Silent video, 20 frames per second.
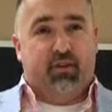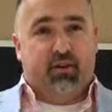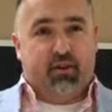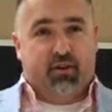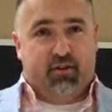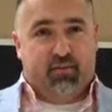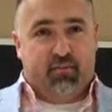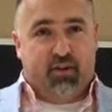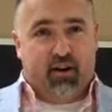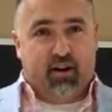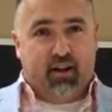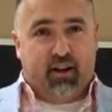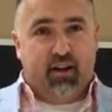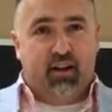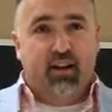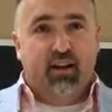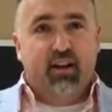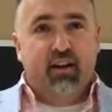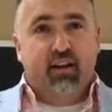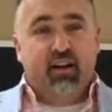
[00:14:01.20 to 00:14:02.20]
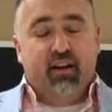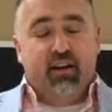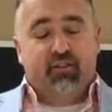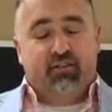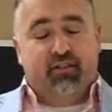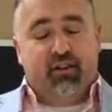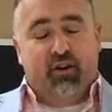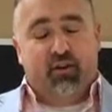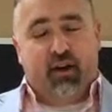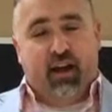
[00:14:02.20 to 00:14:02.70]
we call it a market.
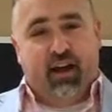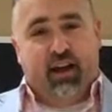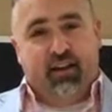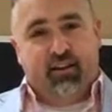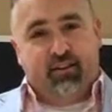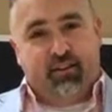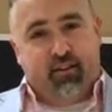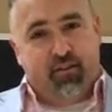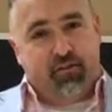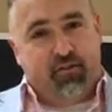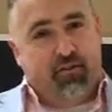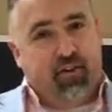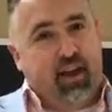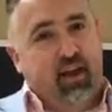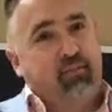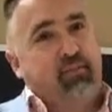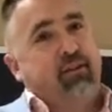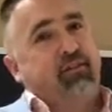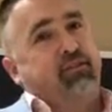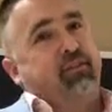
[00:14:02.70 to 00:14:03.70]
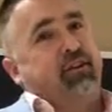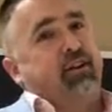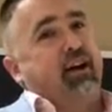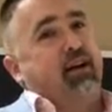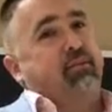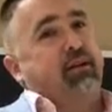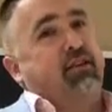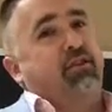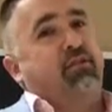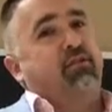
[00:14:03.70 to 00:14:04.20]
So as families are
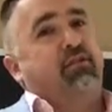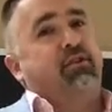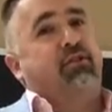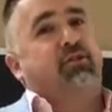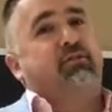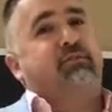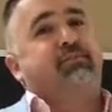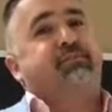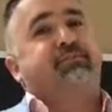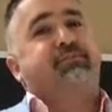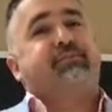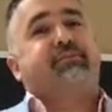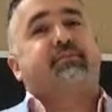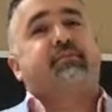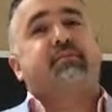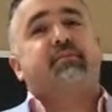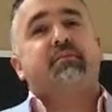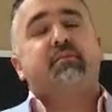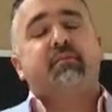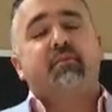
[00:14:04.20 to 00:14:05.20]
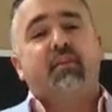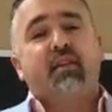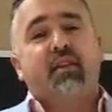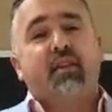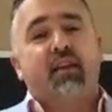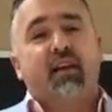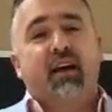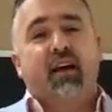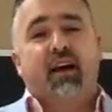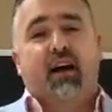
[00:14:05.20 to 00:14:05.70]
coming through,
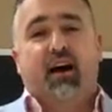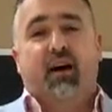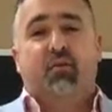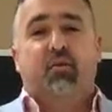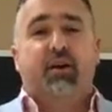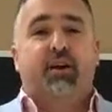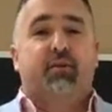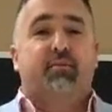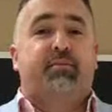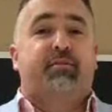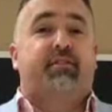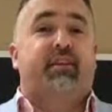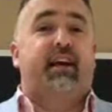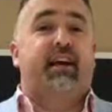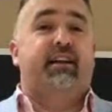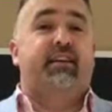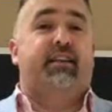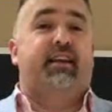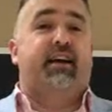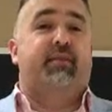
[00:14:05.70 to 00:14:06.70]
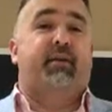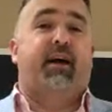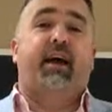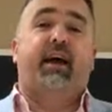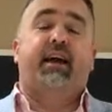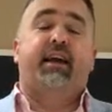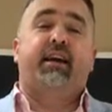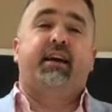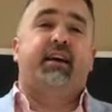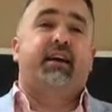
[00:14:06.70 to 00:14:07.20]
we are saying to them,
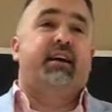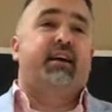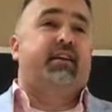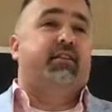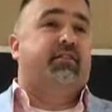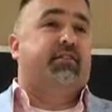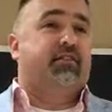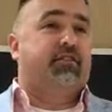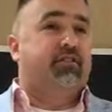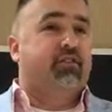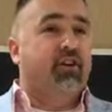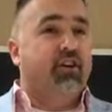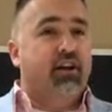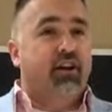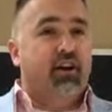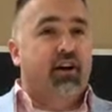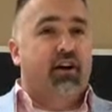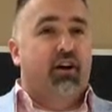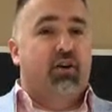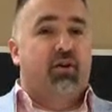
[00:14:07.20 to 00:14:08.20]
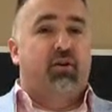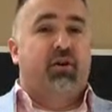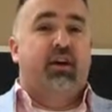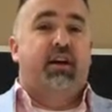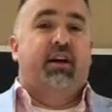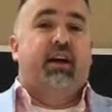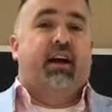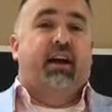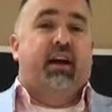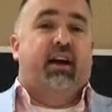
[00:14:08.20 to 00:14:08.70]
hey, just so you know,
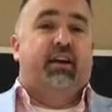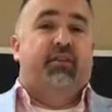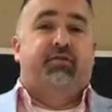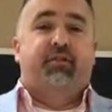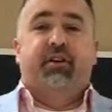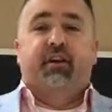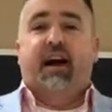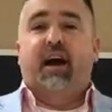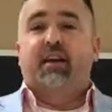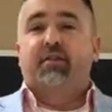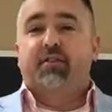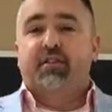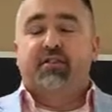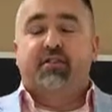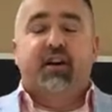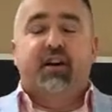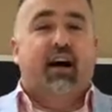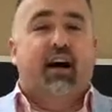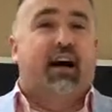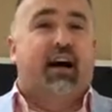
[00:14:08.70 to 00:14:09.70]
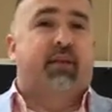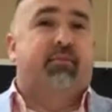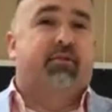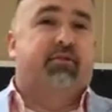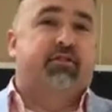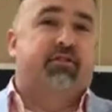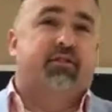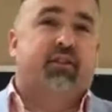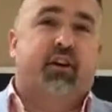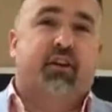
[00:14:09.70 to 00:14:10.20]
if you're out of a job or
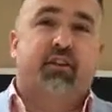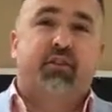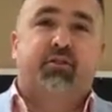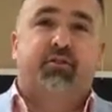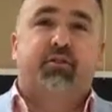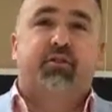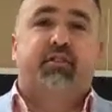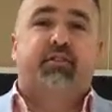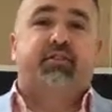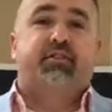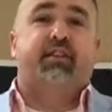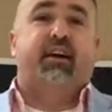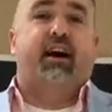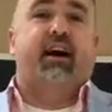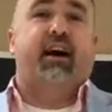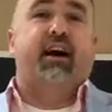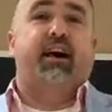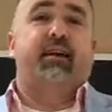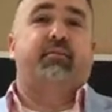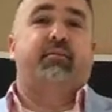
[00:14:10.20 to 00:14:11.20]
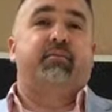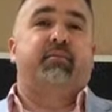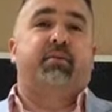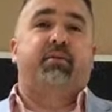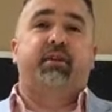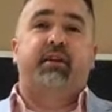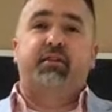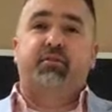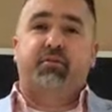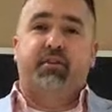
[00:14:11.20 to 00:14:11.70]
struggling through this time,
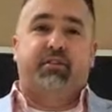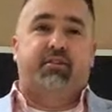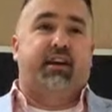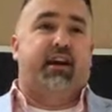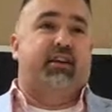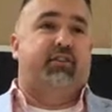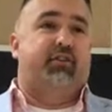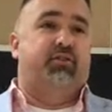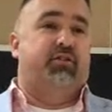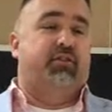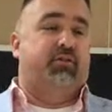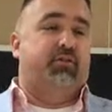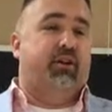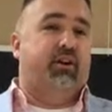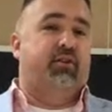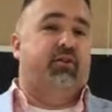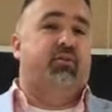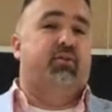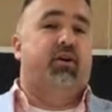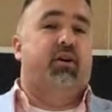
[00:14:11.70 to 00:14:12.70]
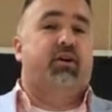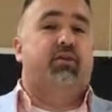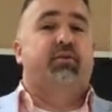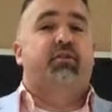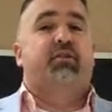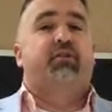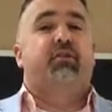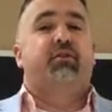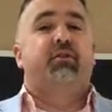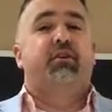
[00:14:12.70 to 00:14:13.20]
please reach out to us, we're here to walk
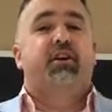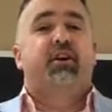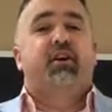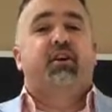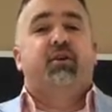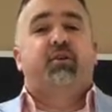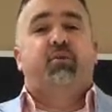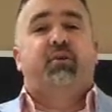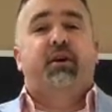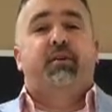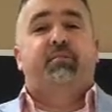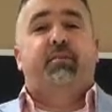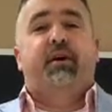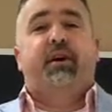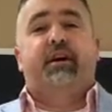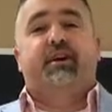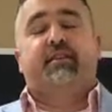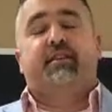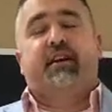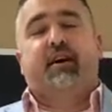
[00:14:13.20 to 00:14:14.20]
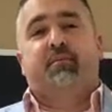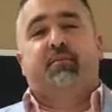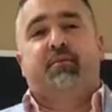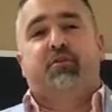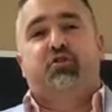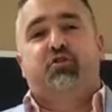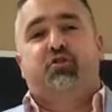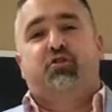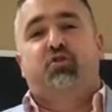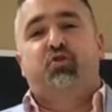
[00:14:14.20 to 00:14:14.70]
with you. We picked up
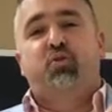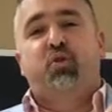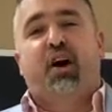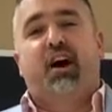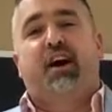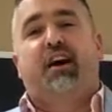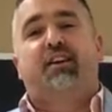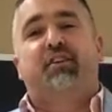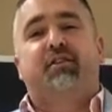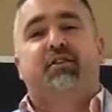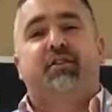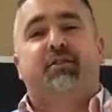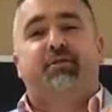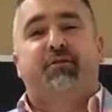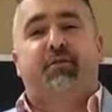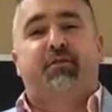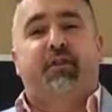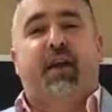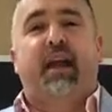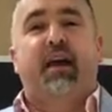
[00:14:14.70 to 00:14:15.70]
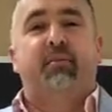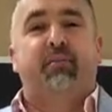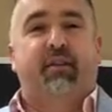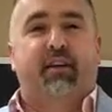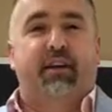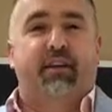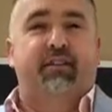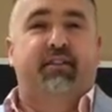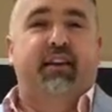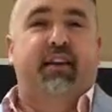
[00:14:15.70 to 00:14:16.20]
200
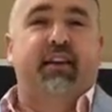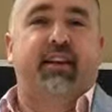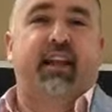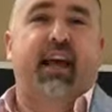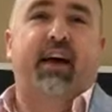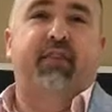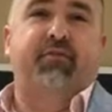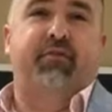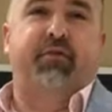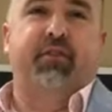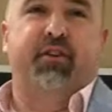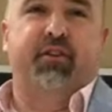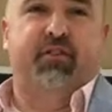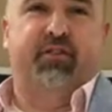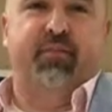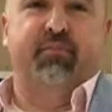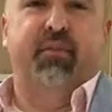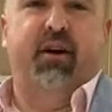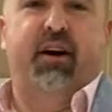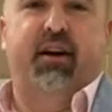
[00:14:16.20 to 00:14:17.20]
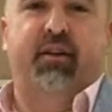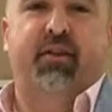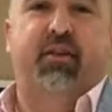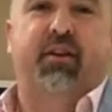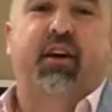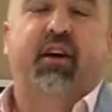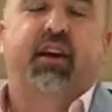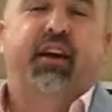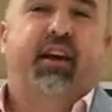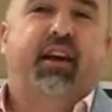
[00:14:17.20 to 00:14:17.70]
families in that first month
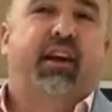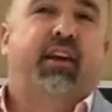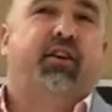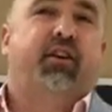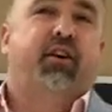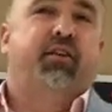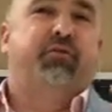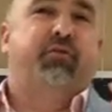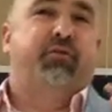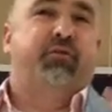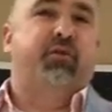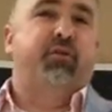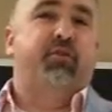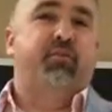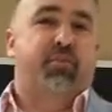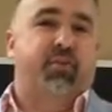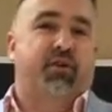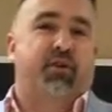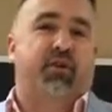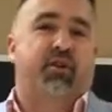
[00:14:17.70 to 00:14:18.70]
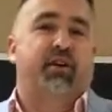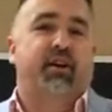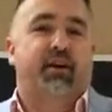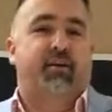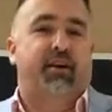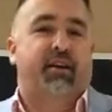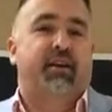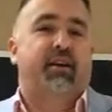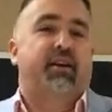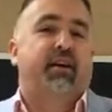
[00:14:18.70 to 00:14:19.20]
in our food
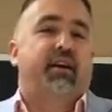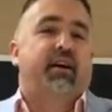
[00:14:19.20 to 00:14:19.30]
programming.